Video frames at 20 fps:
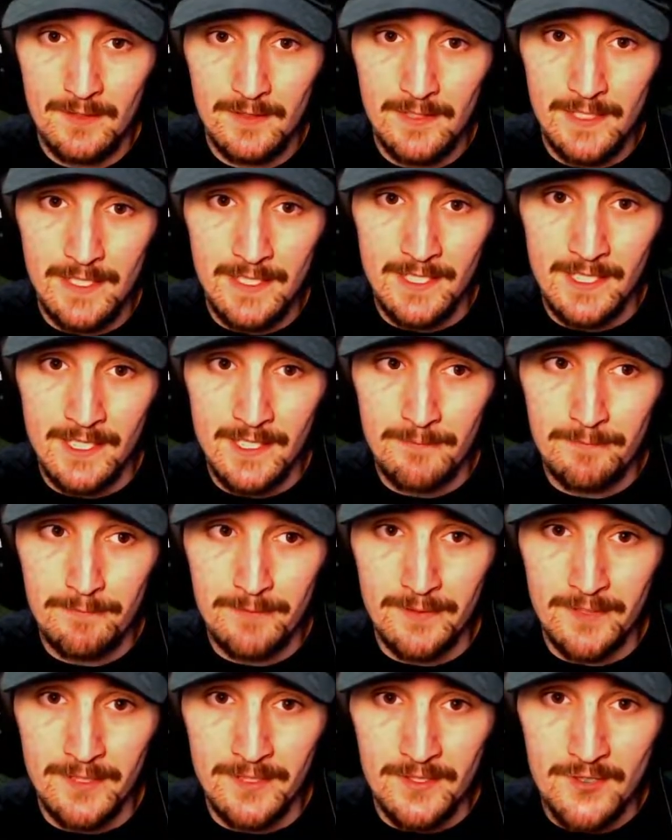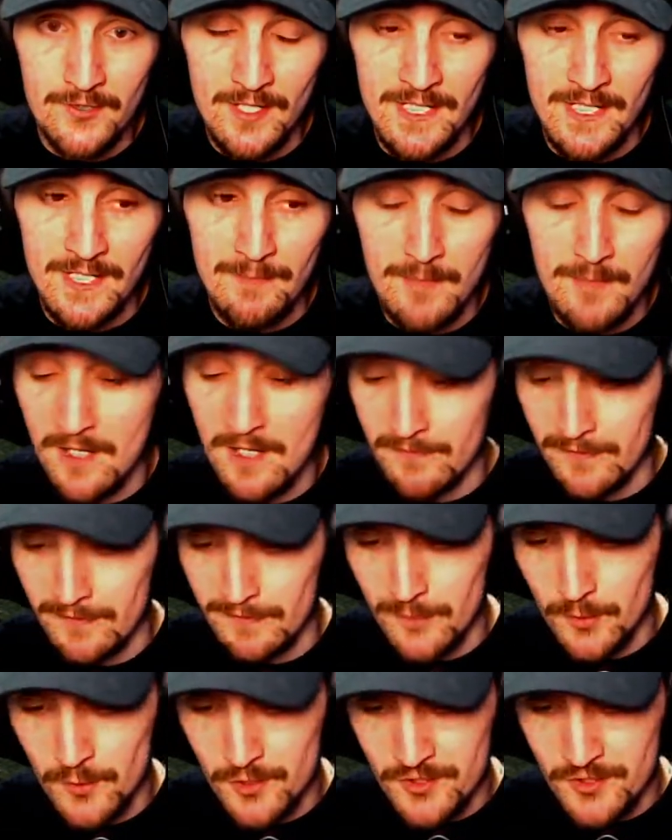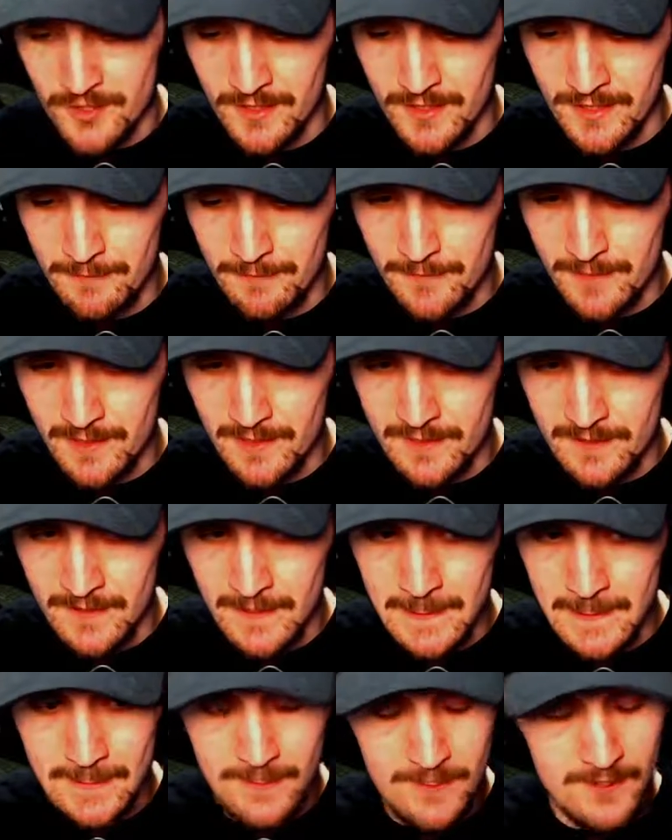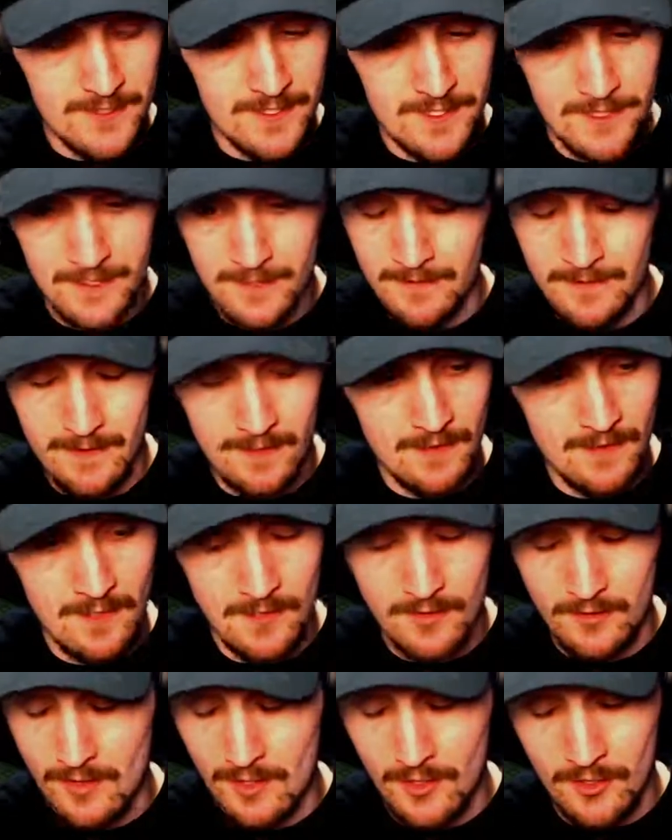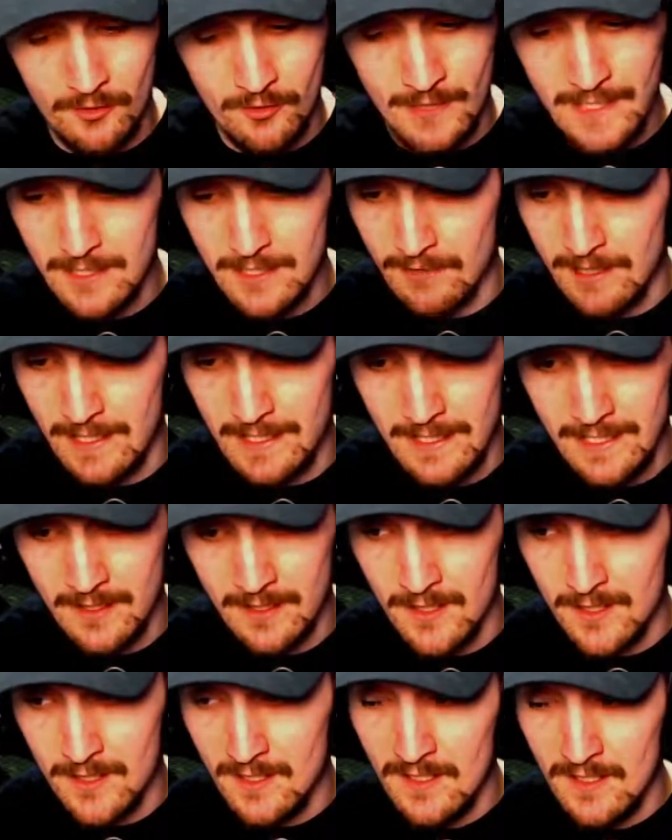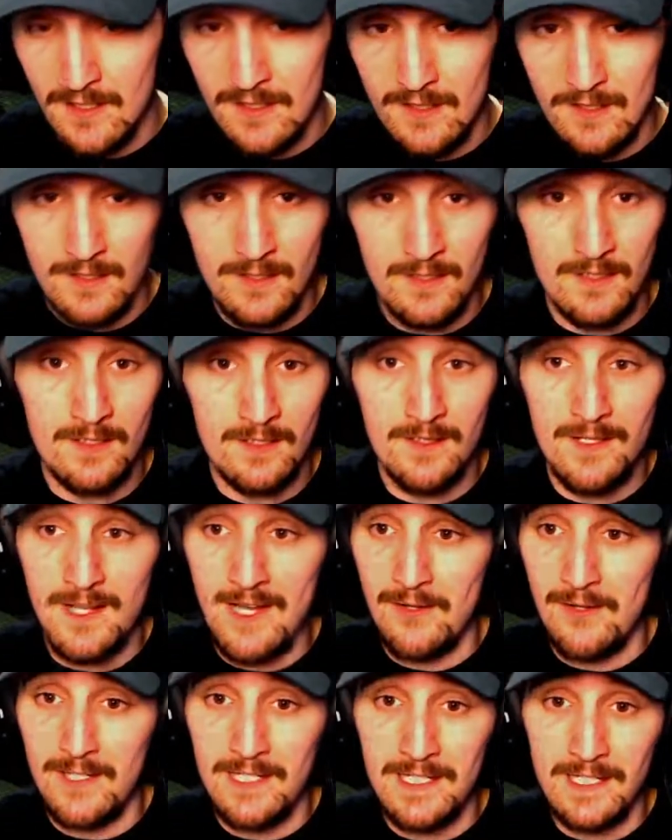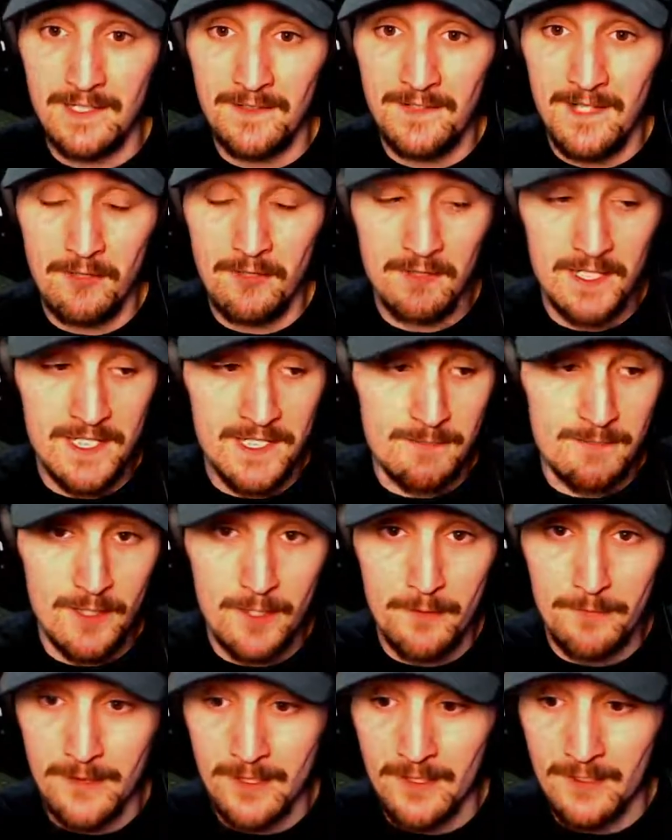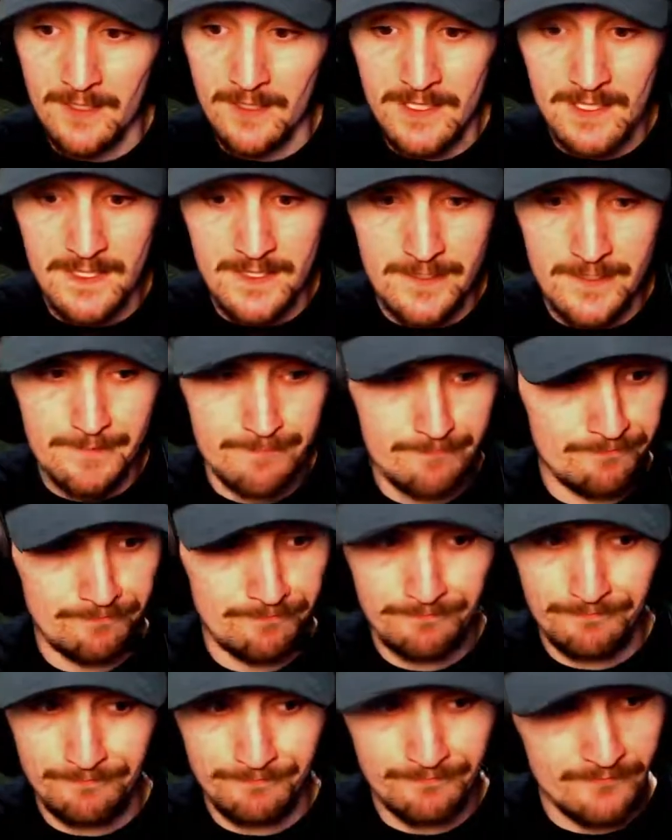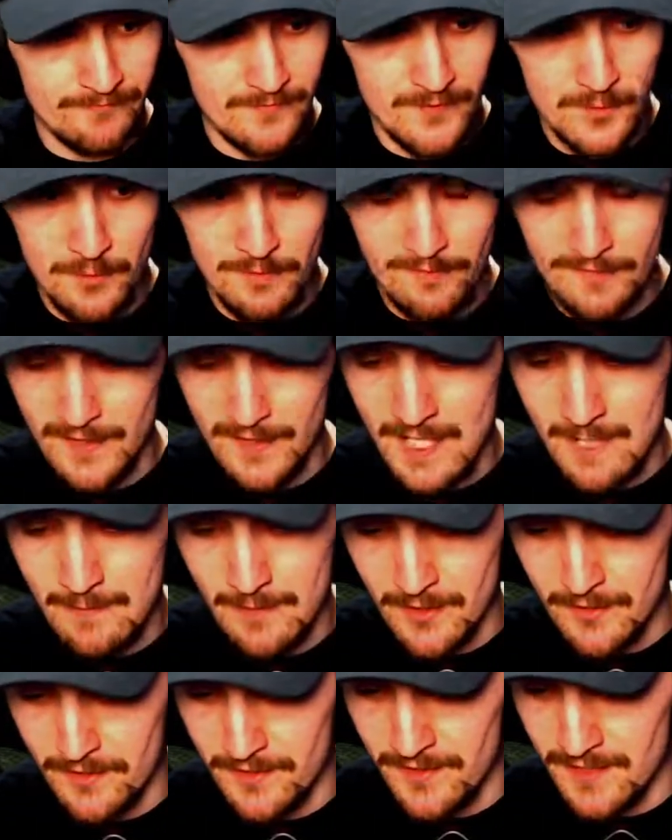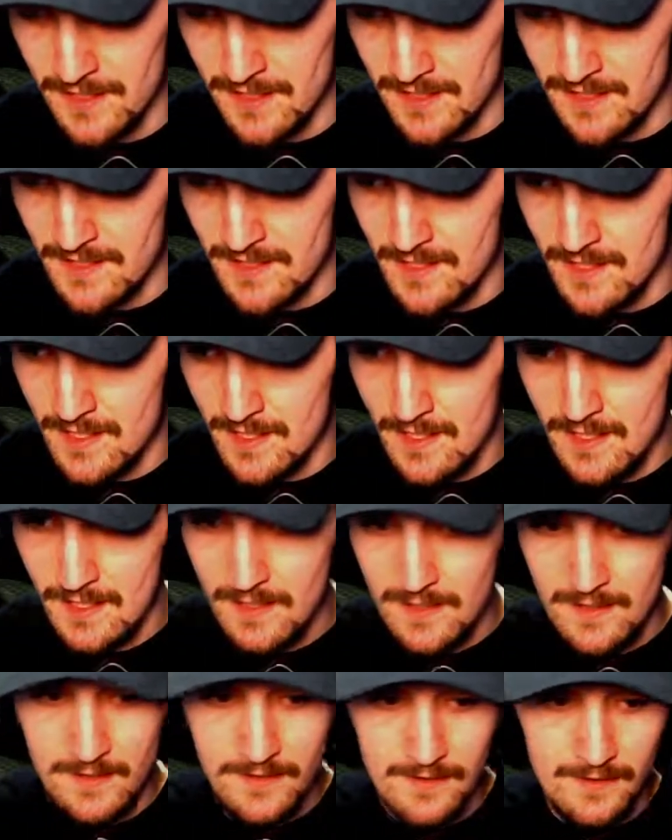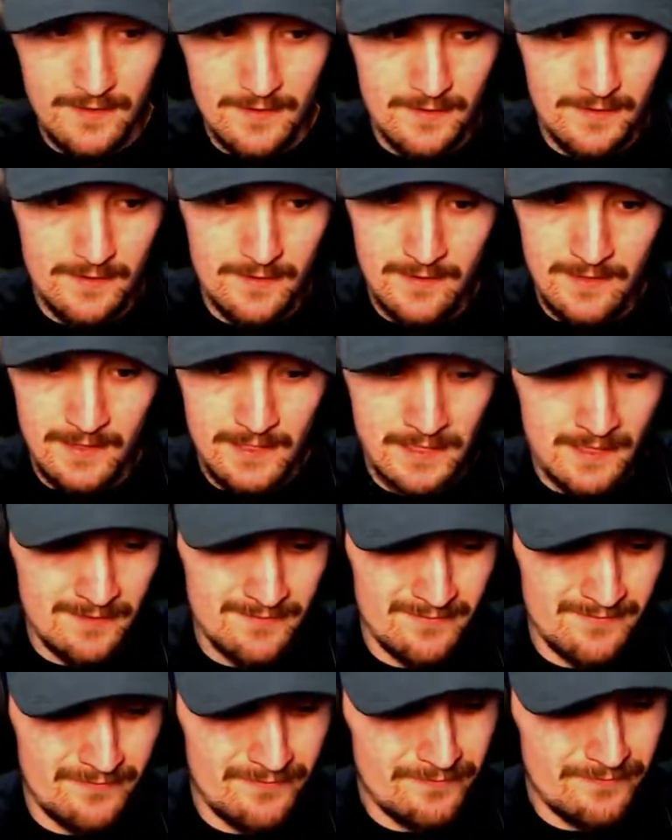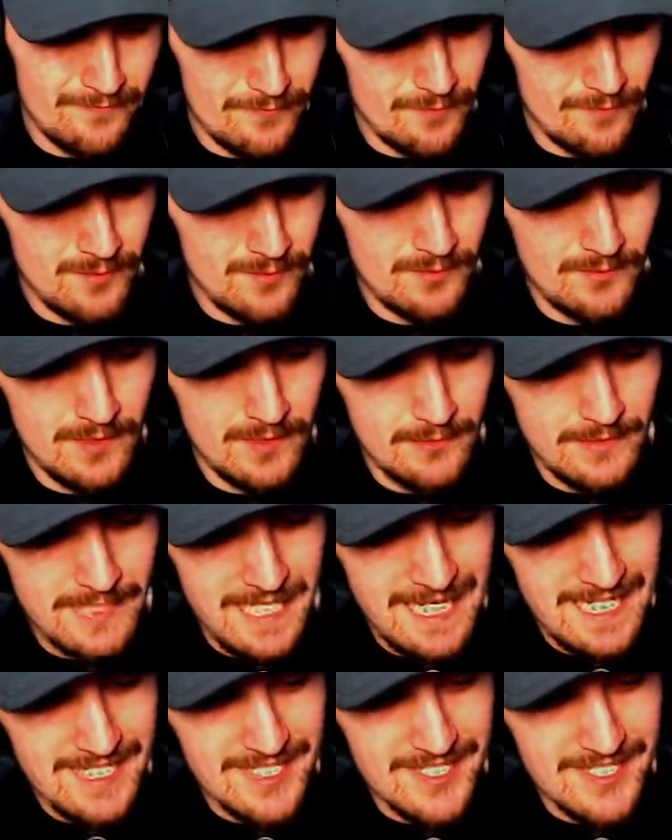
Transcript: ended up trading him off, unfortunately. But dude's a great hitter. Now hitting in that Reds ballpark. He's doing phenomenal things. And we had a